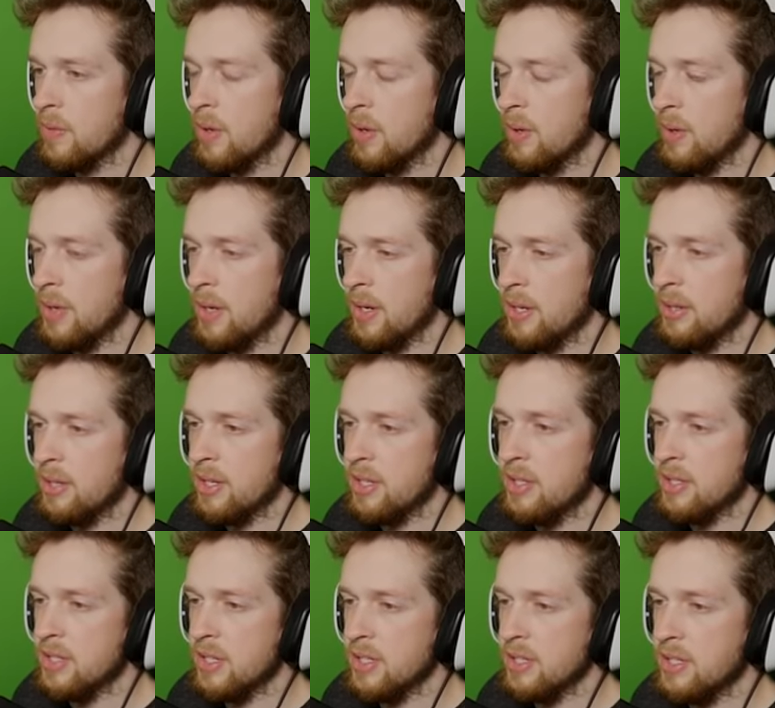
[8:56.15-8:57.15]
Oh, I think
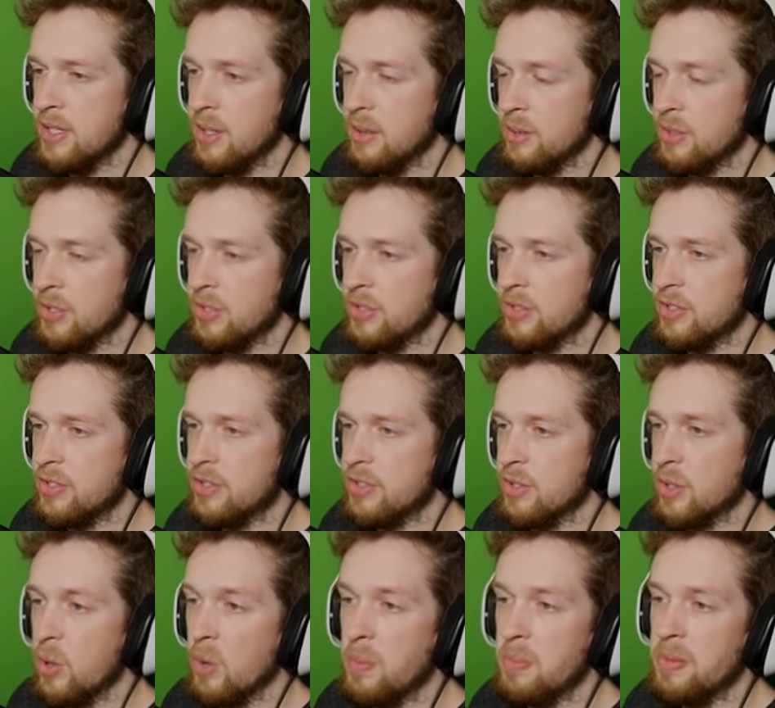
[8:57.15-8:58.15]
his idea was just to
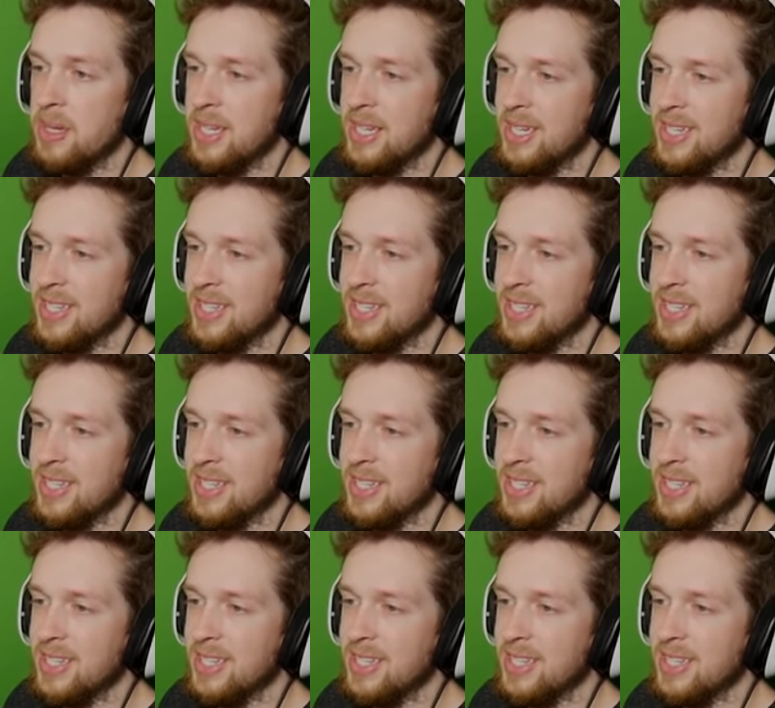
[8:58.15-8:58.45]
go pee.